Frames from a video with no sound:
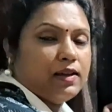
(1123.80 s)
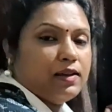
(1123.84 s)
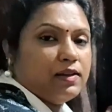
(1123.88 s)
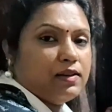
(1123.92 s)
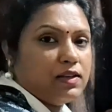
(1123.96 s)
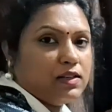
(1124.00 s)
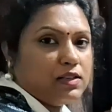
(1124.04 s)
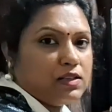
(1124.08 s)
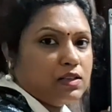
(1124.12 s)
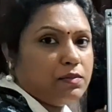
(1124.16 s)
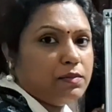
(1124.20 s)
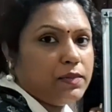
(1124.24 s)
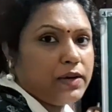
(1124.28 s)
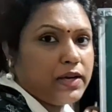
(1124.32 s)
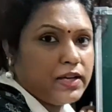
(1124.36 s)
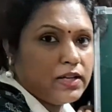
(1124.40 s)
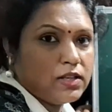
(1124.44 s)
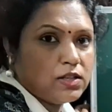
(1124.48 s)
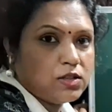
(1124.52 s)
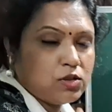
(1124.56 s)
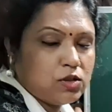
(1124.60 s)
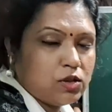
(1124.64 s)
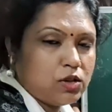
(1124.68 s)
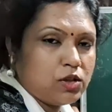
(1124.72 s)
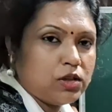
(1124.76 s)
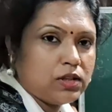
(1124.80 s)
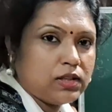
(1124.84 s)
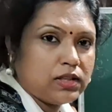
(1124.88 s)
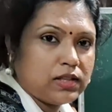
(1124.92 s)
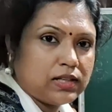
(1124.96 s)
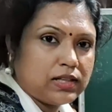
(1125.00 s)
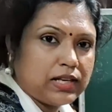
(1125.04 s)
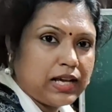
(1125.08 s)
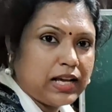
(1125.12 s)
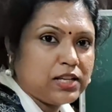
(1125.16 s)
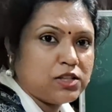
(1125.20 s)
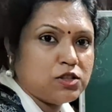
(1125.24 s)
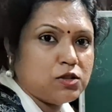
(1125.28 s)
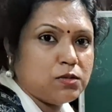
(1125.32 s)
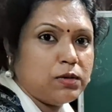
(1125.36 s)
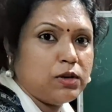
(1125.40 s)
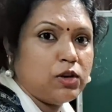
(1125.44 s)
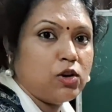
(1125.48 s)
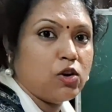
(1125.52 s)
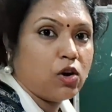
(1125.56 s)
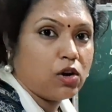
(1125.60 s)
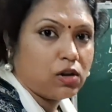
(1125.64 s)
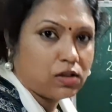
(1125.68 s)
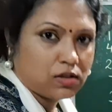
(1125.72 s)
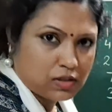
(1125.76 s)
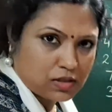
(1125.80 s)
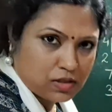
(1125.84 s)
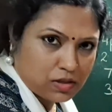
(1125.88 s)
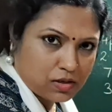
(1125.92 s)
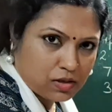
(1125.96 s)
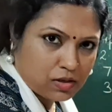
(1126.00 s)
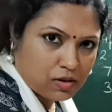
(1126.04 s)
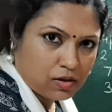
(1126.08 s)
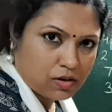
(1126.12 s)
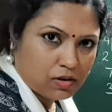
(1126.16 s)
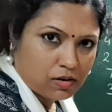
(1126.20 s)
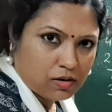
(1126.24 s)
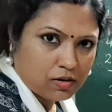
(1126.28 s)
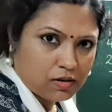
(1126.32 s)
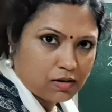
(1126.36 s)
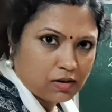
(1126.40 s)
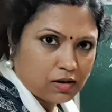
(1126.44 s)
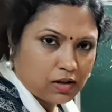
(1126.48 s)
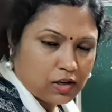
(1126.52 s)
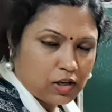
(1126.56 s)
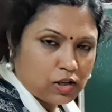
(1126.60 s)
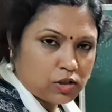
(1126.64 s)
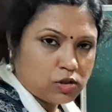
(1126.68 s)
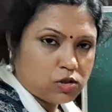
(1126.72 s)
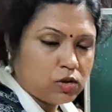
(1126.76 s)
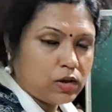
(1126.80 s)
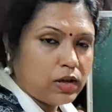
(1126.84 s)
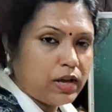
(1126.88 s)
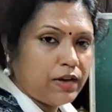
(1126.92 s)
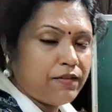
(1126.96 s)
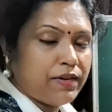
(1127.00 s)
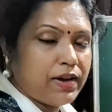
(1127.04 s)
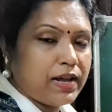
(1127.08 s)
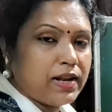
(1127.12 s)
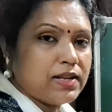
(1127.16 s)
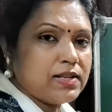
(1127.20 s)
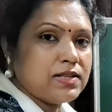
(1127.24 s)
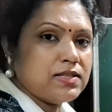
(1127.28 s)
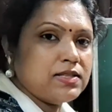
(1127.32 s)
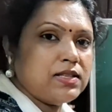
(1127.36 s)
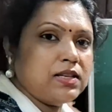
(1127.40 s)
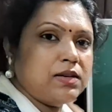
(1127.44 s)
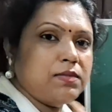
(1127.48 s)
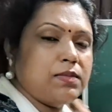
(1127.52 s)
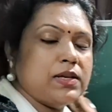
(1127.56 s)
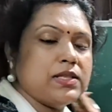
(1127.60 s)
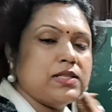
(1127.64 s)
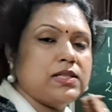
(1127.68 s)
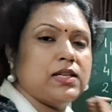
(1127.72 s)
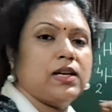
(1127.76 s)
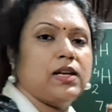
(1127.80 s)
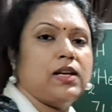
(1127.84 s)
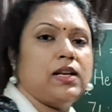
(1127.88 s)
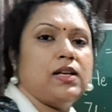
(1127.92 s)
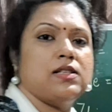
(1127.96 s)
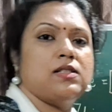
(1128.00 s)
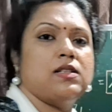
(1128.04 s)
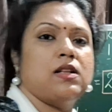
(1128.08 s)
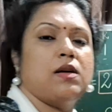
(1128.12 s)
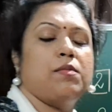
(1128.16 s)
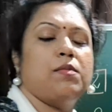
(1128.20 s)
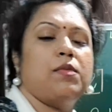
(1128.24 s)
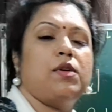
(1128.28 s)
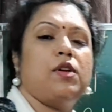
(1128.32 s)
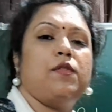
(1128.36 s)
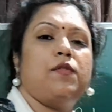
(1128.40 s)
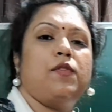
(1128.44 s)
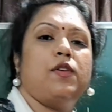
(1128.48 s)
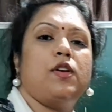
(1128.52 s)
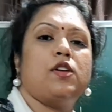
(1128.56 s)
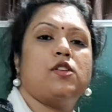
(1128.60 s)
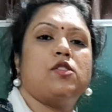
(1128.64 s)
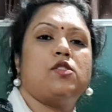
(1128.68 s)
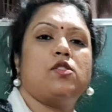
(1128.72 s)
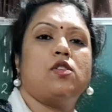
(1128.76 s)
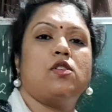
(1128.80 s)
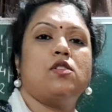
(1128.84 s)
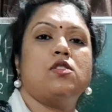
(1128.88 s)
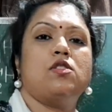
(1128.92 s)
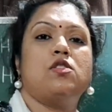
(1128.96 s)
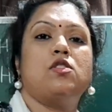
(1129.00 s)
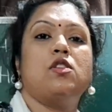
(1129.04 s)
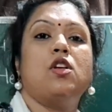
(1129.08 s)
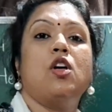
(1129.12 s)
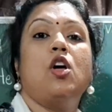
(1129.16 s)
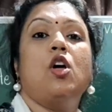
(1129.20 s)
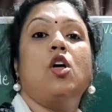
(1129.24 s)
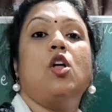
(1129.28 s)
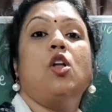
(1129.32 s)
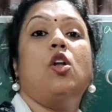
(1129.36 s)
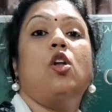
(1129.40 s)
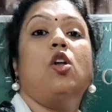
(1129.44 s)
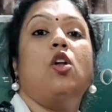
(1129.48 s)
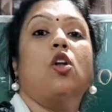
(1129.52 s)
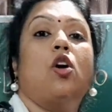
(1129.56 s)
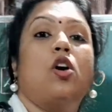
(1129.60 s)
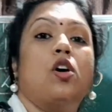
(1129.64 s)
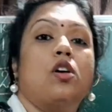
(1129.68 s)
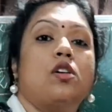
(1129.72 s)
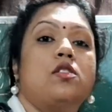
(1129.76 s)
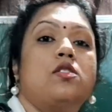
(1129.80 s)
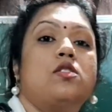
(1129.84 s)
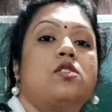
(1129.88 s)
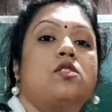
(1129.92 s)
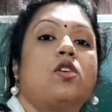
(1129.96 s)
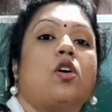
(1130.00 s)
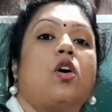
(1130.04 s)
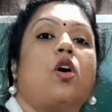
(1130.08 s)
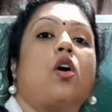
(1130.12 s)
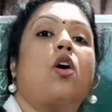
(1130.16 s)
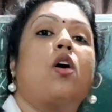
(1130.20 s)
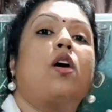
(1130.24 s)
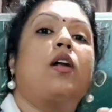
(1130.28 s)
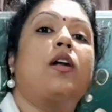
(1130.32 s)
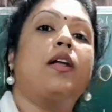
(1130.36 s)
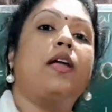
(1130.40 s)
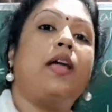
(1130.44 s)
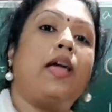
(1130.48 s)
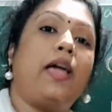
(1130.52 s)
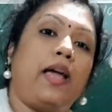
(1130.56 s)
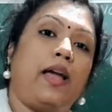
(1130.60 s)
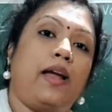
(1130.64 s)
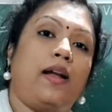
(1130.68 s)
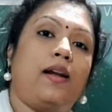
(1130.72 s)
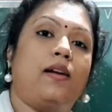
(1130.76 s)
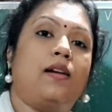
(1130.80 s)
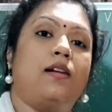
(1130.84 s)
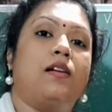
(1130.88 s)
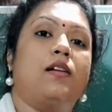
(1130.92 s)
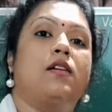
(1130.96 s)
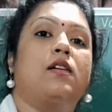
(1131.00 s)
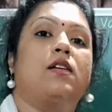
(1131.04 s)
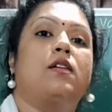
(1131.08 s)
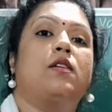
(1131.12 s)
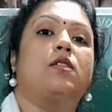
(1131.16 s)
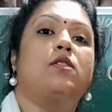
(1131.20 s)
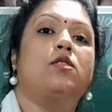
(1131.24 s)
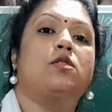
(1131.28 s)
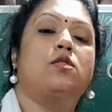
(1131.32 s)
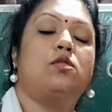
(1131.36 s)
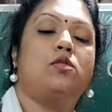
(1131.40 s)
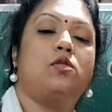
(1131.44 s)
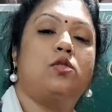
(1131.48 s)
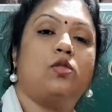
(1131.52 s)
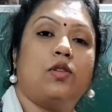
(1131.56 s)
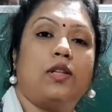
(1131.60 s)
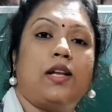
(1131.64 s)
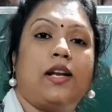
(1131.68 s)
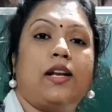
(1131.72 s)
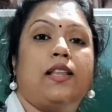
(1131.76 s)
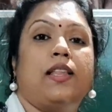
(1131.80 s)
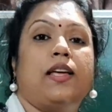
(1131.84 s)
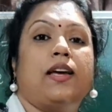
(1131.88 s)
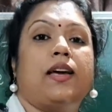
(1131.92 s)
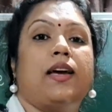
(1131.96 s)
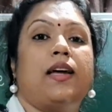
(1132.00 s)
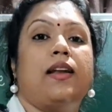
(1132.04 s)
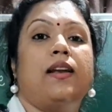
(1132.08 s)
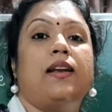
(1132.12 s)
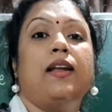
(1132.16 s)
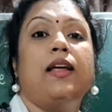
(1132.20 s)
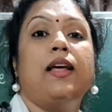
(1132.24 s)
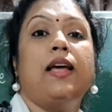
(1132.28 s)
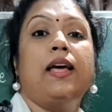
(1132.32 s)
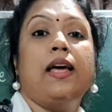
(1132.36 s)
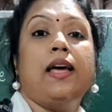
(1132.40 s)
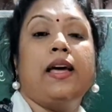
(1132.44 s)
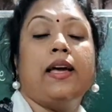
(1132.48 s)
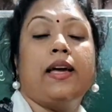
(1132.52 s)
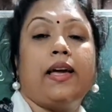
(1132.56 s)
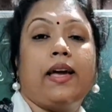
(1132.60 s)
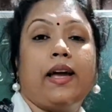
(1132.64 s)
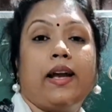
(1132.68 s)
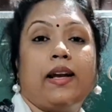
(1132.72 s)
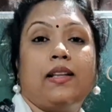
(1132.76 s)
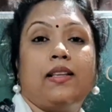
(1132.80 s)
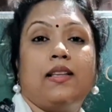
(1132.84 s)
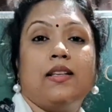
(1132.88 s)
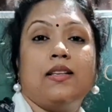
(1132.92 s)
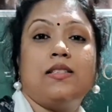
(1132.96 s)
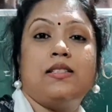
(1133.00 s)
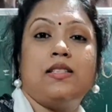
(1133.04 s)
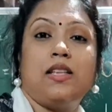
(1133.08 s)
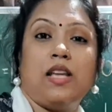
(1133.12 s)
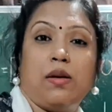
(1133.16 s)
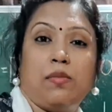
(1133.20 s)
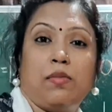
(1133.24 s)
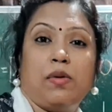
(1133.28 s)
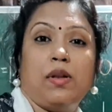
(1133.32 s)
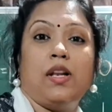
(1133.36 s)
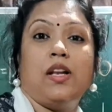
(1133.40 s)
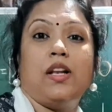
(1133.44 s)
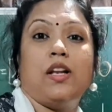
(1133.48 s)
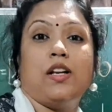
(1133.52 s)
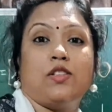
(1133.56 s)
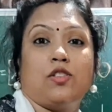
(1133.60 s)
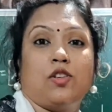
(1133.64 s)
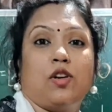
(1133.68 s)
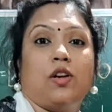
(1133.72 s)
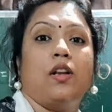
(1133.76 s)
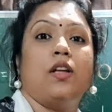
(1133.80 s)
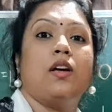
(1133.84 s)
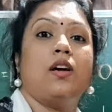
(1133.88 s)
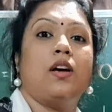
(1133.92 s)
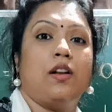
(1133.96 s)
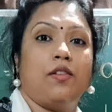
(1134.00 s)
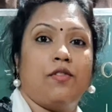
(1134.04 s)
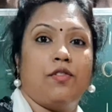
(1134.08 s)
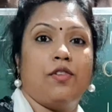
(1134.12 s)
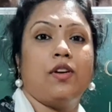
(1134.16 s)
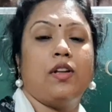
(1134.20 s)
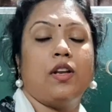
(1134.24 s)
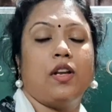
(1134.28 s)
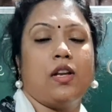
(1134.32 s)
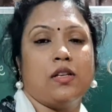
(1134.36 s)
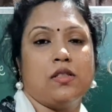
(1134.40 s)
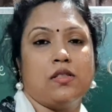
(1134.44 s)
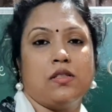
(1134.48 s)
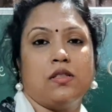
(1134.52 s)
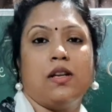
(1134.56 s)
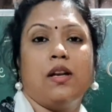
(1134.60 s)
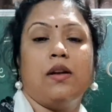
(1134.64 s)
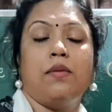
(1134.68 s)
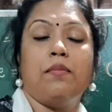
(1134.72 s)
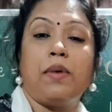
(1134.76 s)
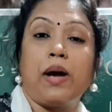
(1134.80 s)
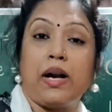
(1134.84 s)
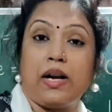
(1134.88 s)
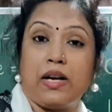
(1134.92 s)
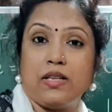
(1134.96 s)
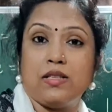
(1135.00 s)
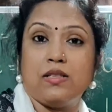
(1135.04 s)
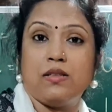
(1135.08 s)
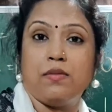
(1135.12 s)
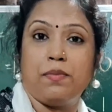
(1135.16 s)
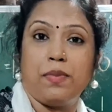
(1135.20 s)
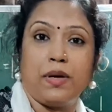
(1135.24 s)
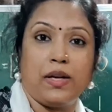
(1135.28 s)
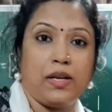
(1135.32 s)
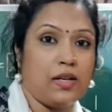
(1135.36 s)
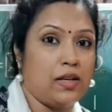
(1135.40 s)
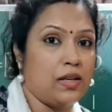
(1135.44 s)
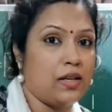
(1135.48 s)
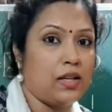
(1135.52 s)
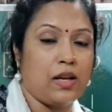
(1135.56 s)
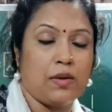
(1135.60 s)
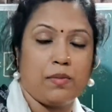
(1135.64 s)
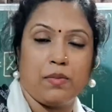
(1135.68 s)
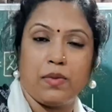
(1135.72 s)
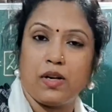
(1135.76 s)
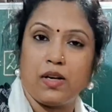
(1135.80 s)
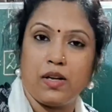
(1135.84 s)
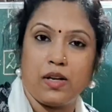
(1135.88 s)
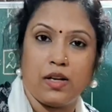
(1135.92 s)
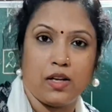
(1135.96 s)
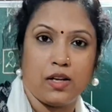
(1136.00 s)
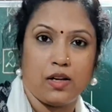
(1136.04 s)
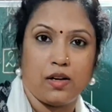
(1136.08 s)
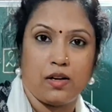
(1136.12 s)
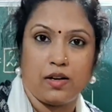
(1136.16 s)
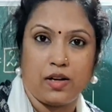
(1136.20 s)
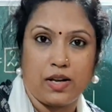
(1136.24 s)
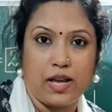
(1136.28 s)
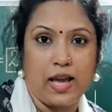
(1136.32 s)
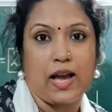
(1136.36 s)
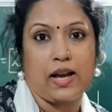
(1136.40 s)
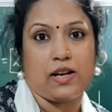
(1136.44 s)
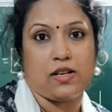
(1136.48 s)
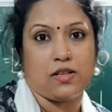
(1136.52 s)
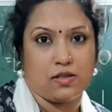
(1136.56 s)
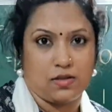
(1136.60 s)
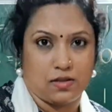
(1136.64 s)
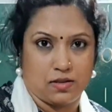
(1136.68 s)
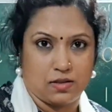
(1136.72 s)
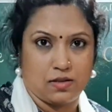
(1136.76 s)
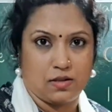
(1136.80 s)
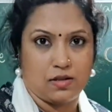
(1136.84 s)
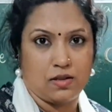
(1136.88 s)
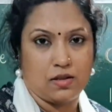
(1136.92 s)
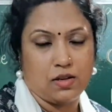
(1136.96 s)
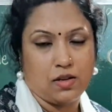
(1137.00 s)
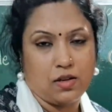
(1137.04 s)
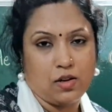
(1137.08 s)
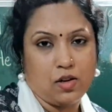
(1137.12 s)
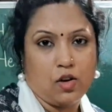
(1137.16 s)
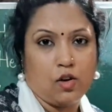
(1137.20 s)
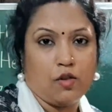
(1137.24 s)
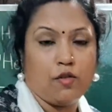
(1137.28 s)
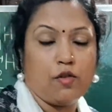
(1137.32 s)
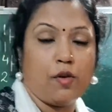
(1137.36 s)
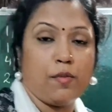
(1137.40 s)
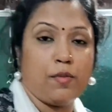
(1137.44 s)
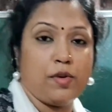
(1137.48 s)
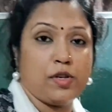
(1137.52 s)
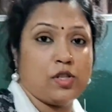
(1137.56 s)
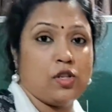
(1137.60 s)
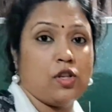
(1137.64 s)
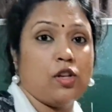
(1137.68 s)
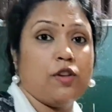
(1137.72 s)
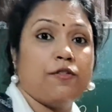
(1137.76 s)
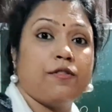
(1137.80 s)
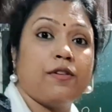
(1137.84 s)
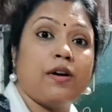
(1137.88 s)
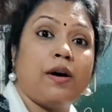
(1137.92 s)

determines, no, it has to be lost. So a valency basically is number of electrons lost or gained so that they can get the stable electronic configuration and participate in chemical reactions, formation of